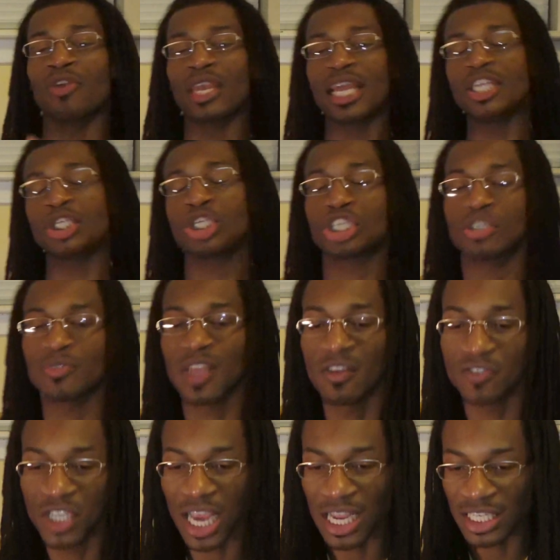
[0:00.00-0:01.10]
relationships
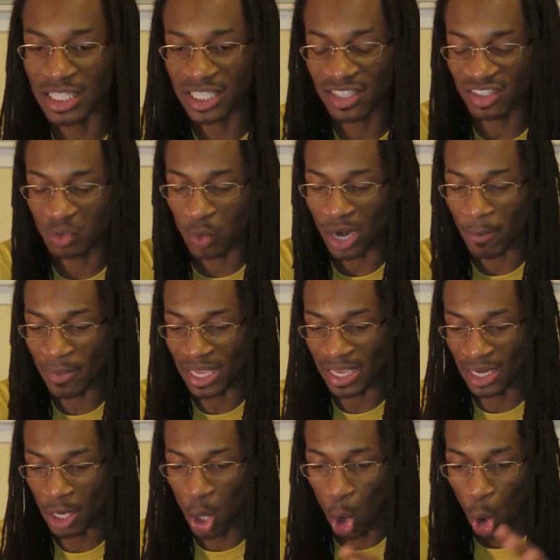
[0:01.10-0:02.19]
have changed. And this is what I mean.